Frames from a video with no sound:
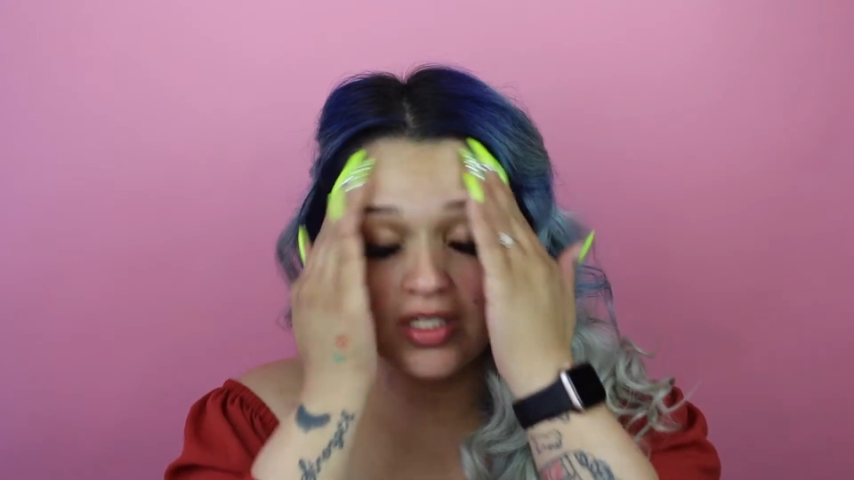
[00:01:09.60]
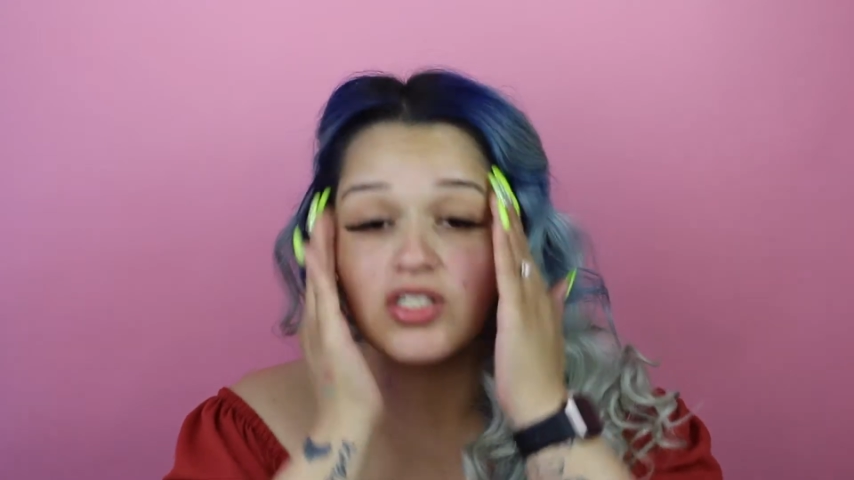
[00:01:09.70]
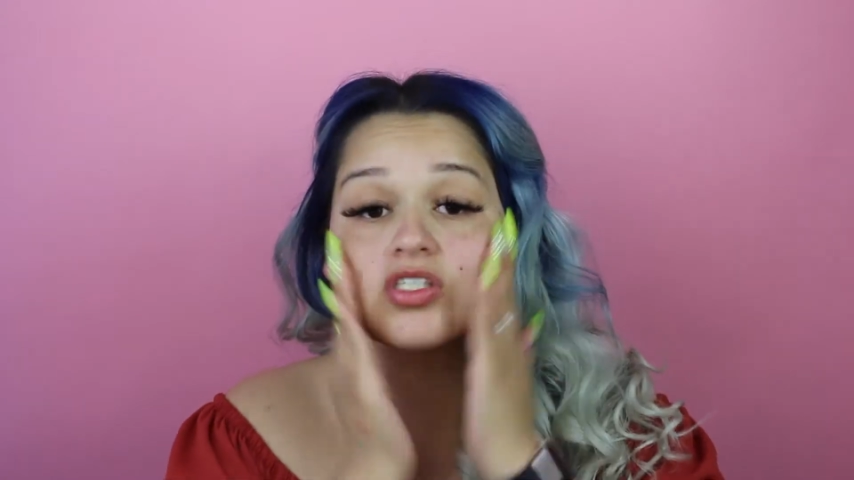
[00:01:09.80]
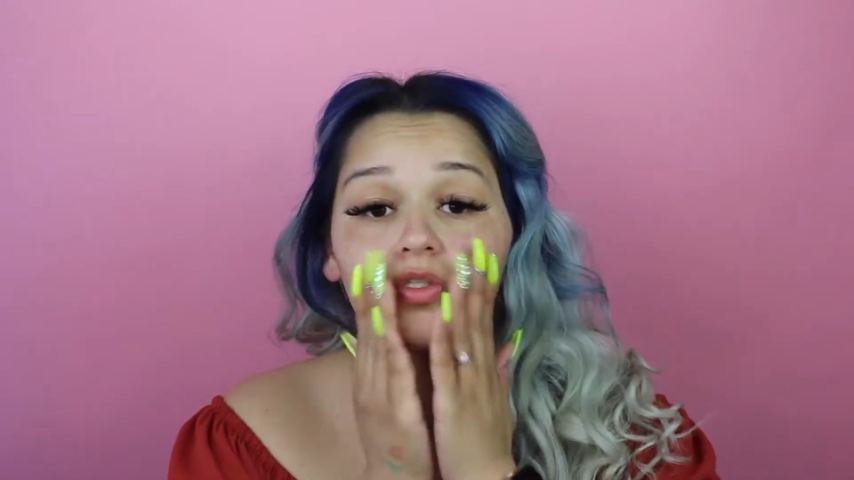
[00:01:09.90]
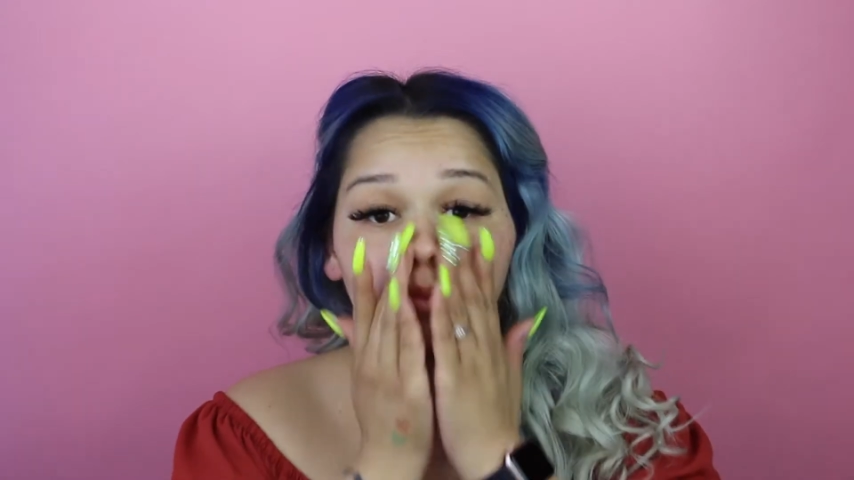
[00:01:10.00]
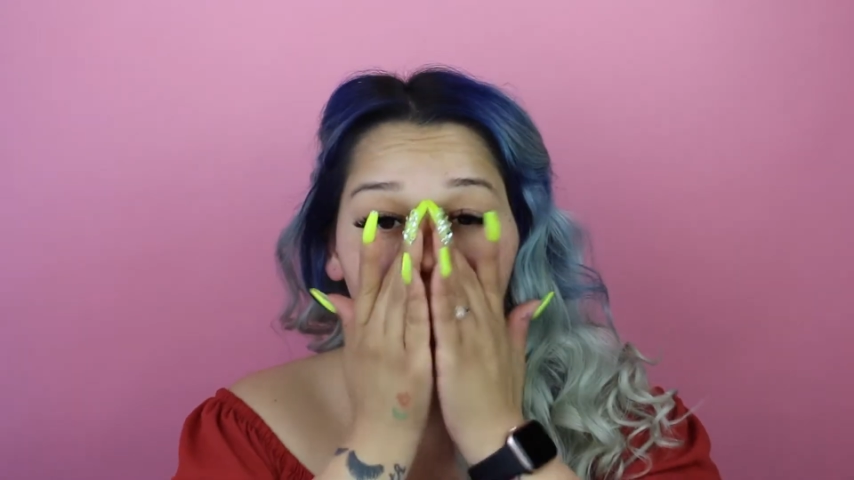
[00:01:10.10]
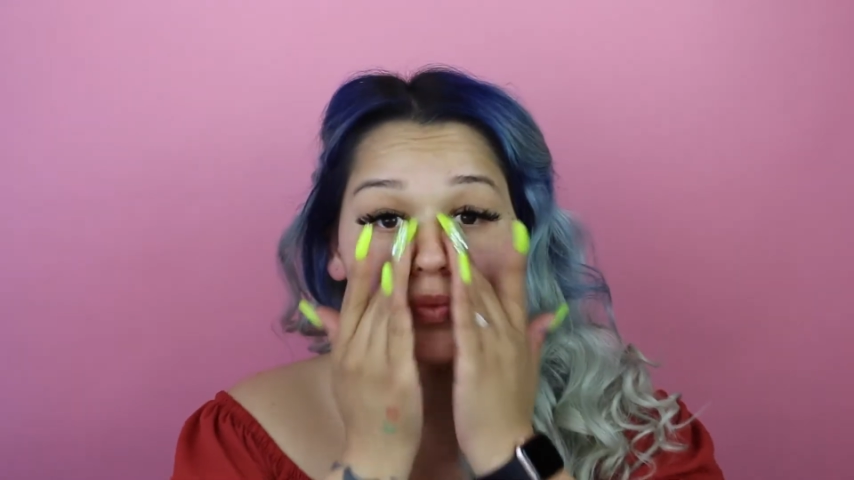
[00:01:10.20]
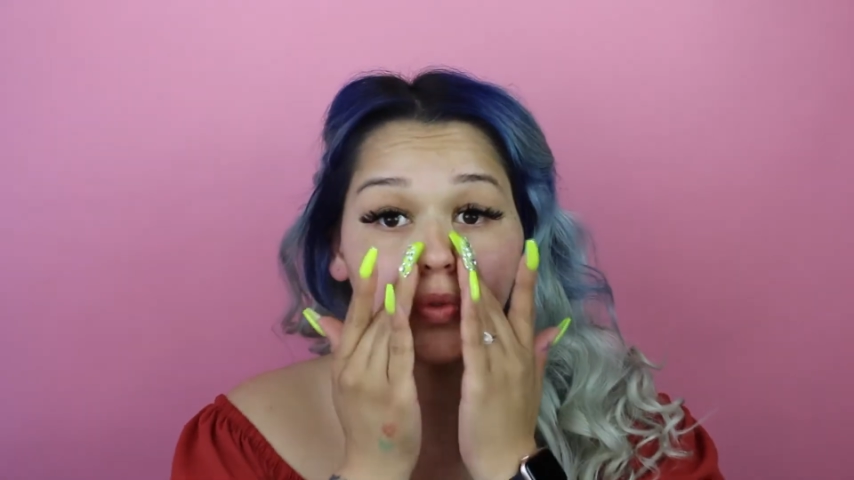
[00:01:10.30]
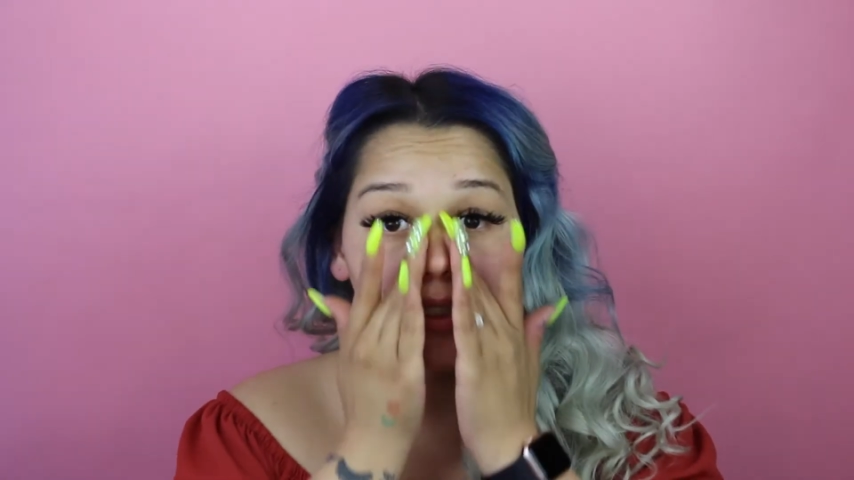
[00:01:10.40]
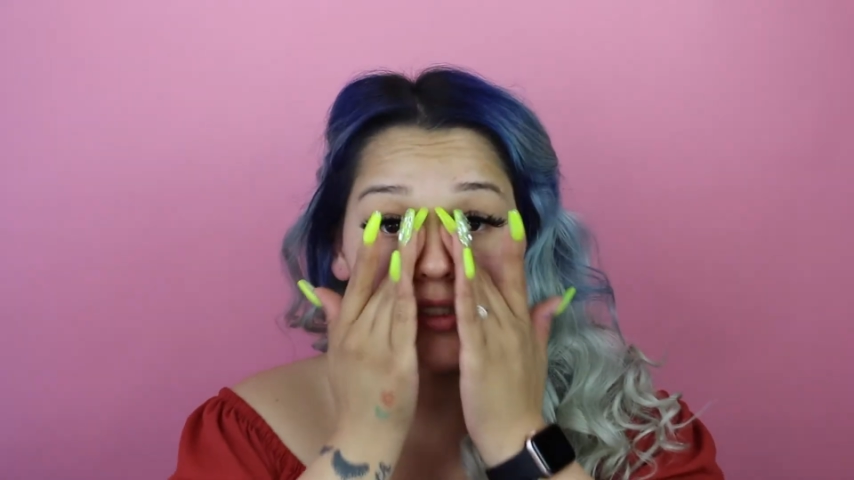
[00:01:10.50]
it just
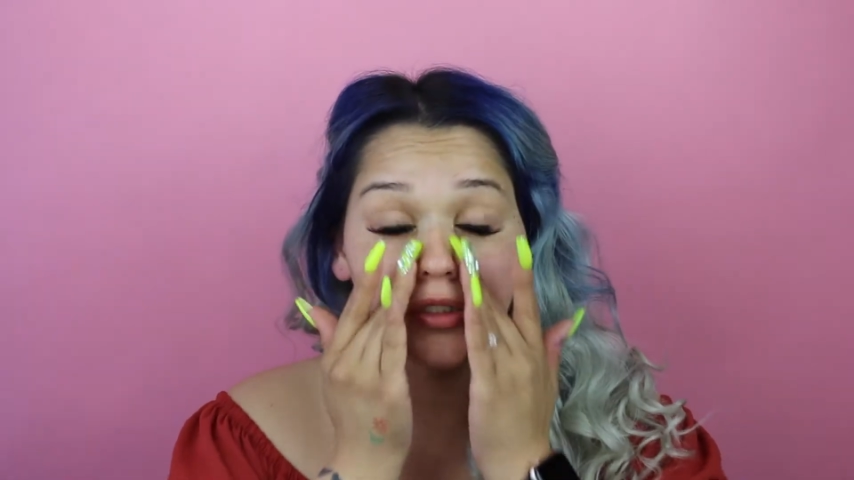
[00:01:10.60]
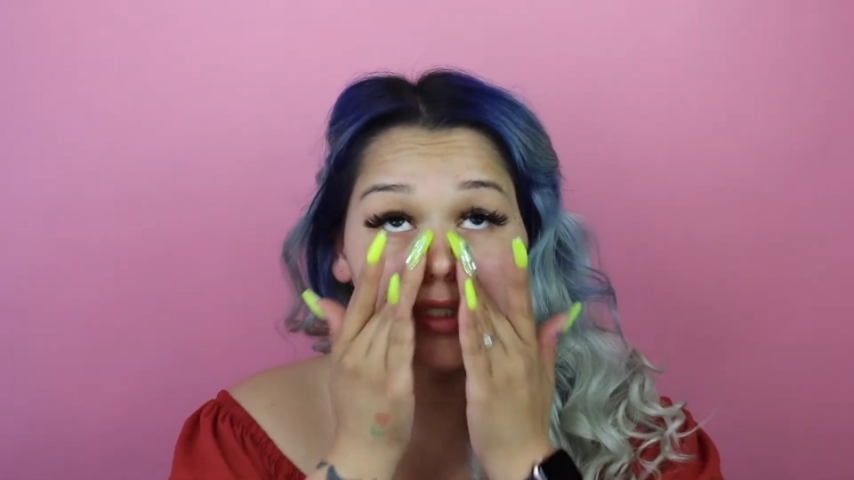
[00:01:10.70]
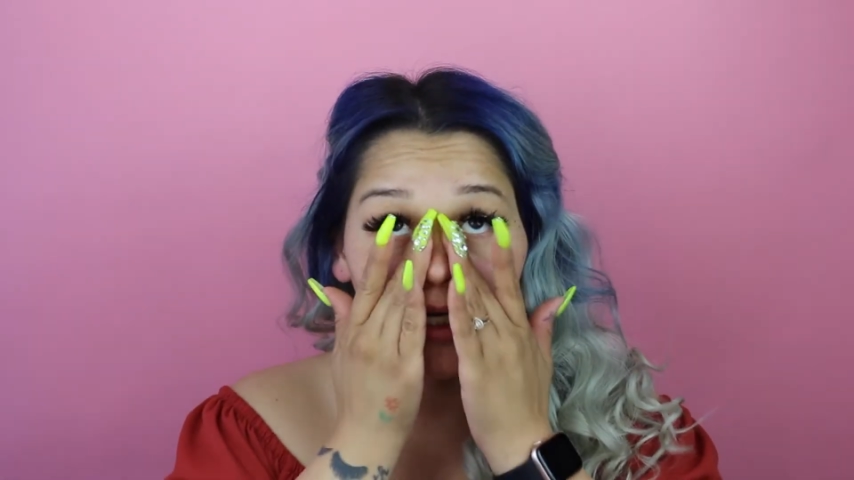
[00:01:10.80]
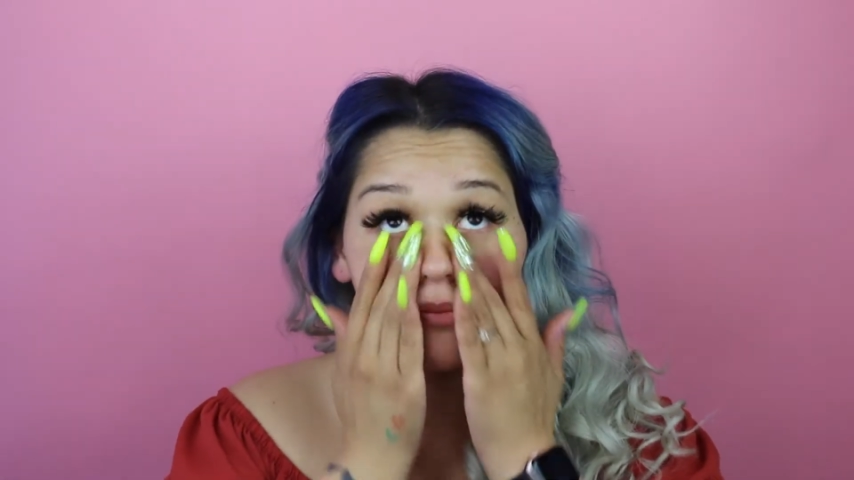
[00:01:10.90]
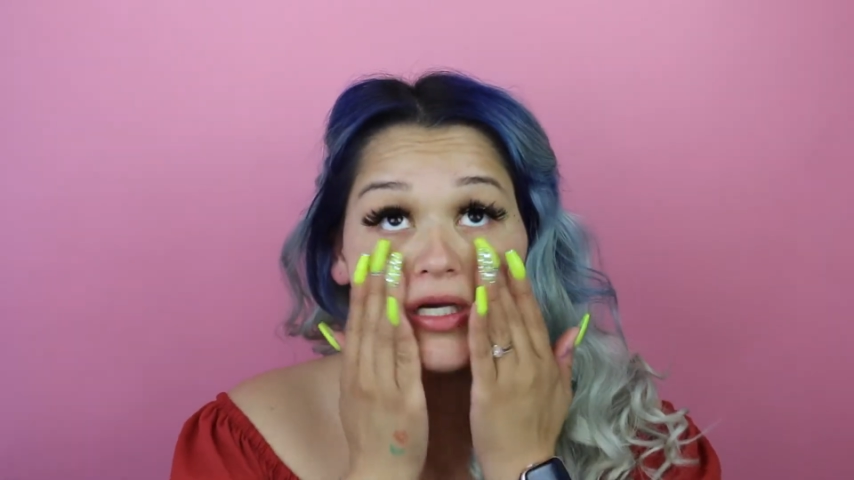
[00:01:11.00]
really, like,